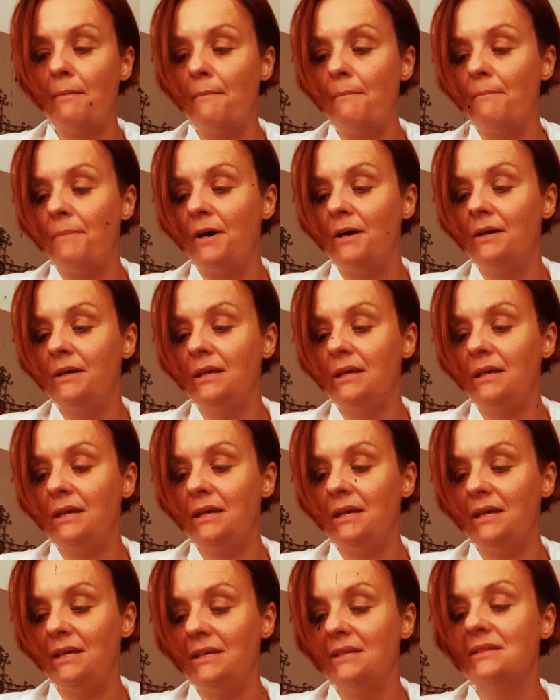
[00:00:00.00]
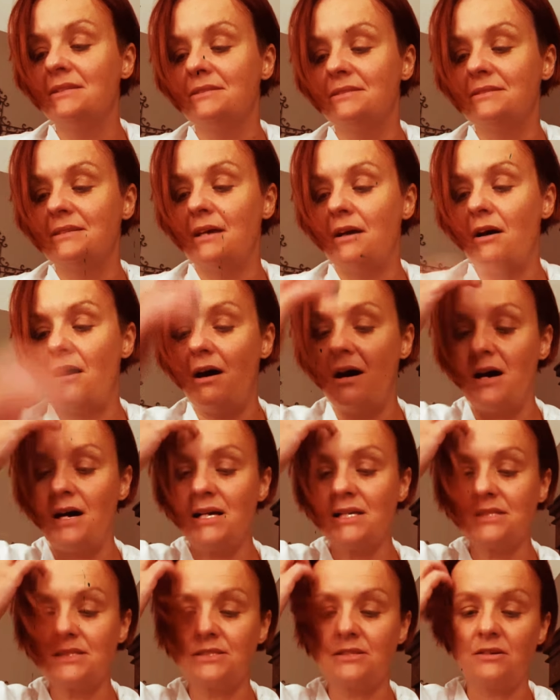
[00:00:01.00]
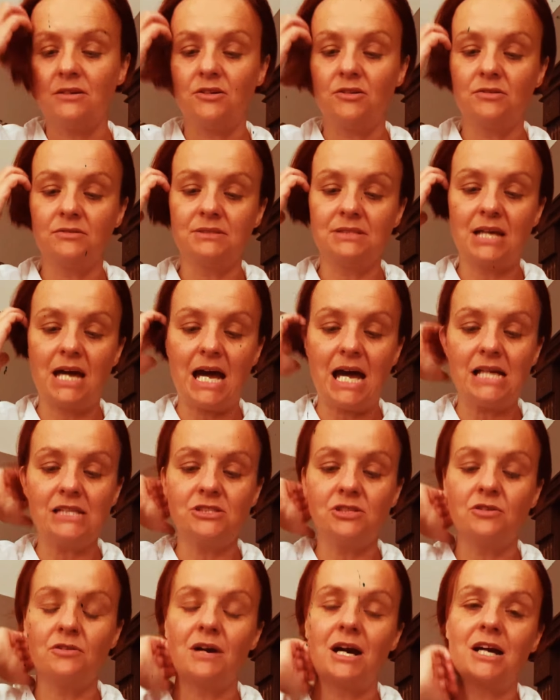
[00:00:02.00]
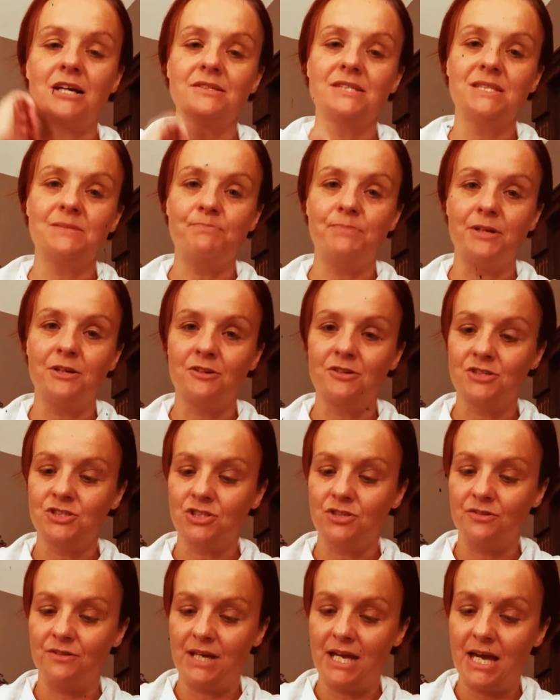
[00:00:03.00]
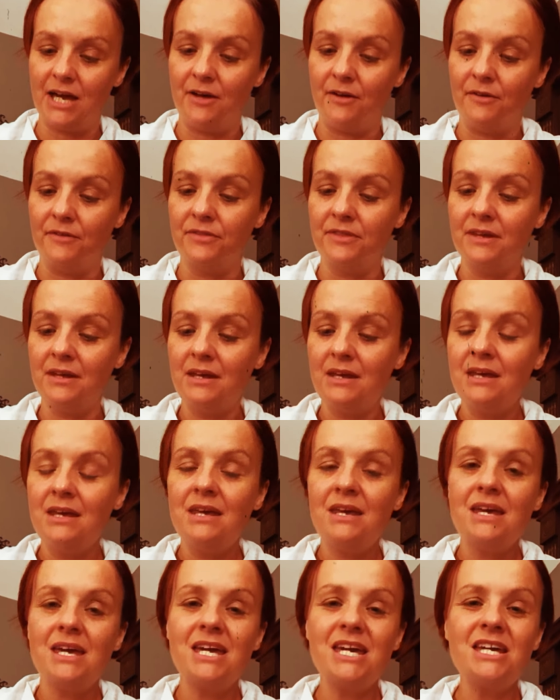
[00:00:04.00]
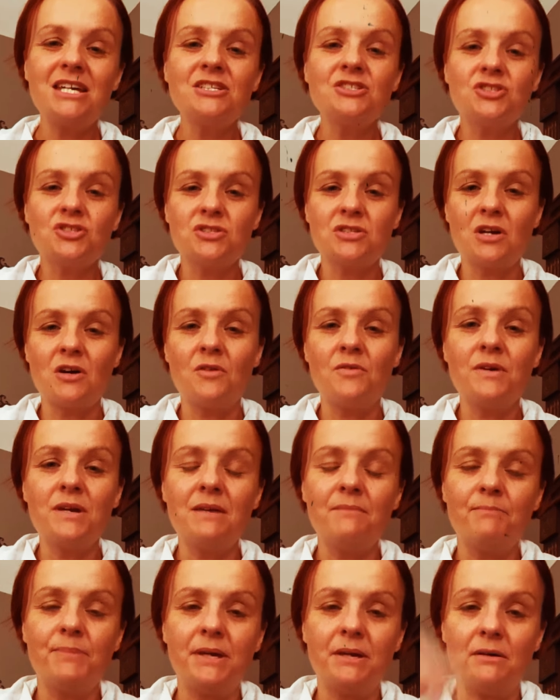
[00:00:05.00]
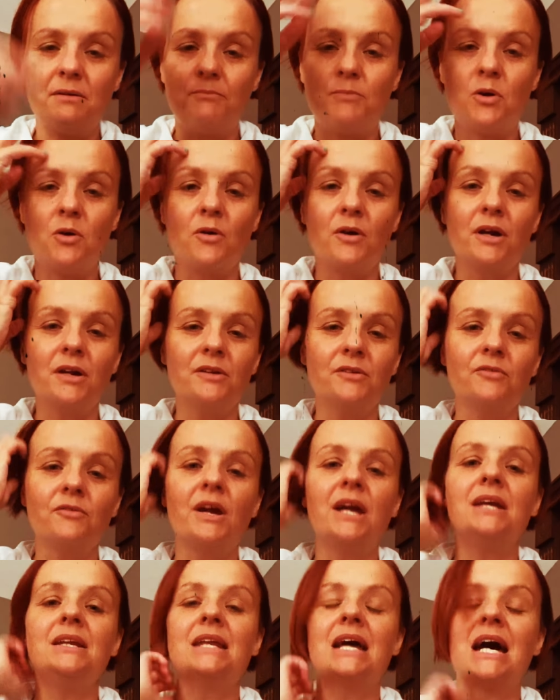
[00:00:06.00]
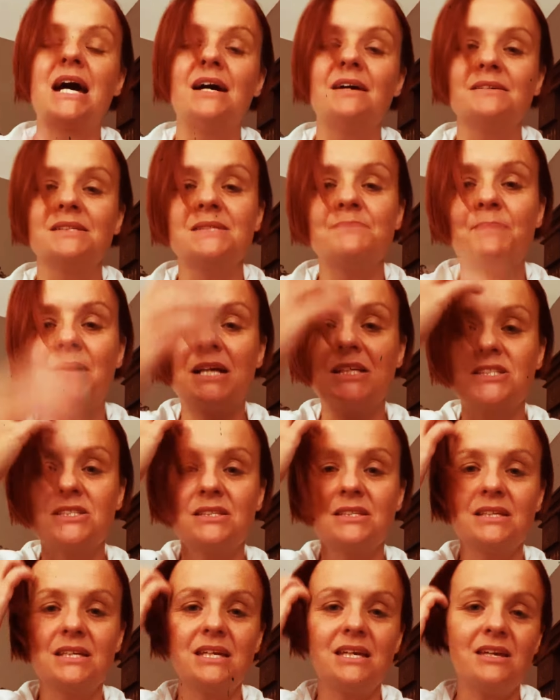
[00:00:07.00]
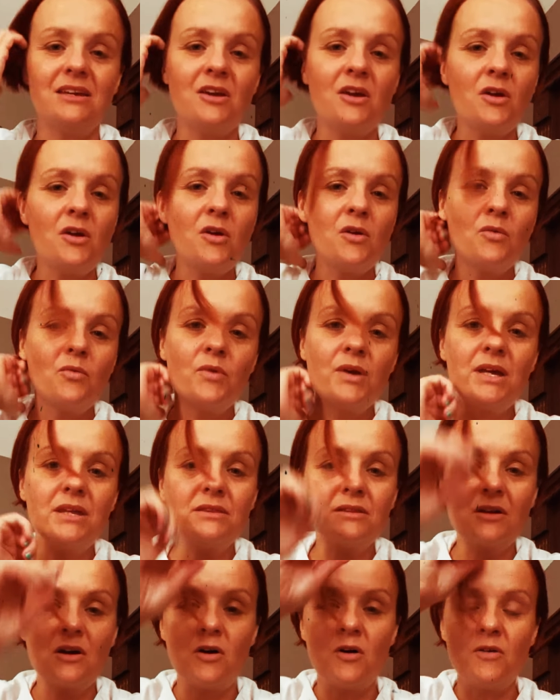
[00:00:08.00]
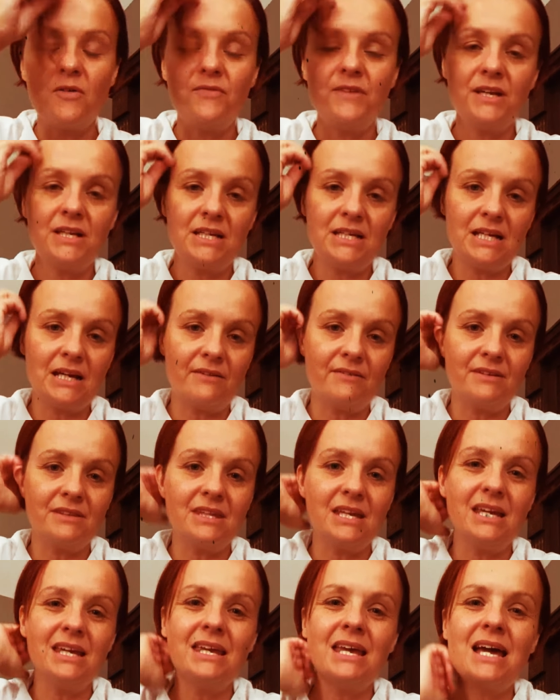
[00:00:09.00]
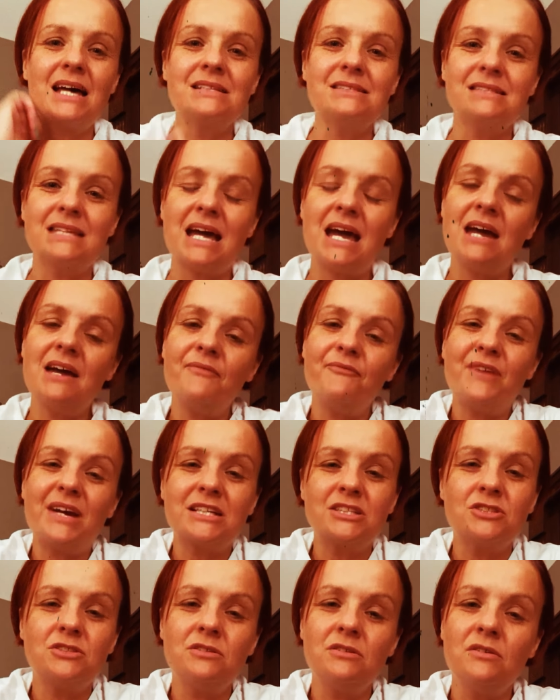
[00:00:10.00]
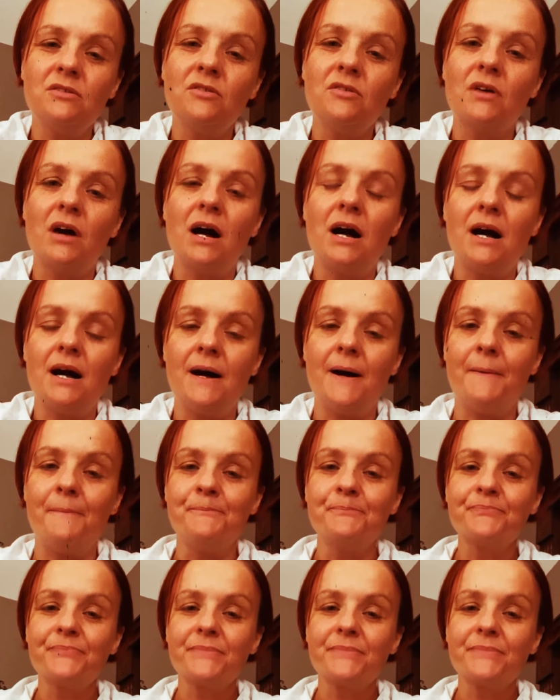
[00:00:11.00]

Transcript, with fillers: but is also tied to our spiritual health. It is so important right now, especially with COVID and everything. Yes, that affects you um,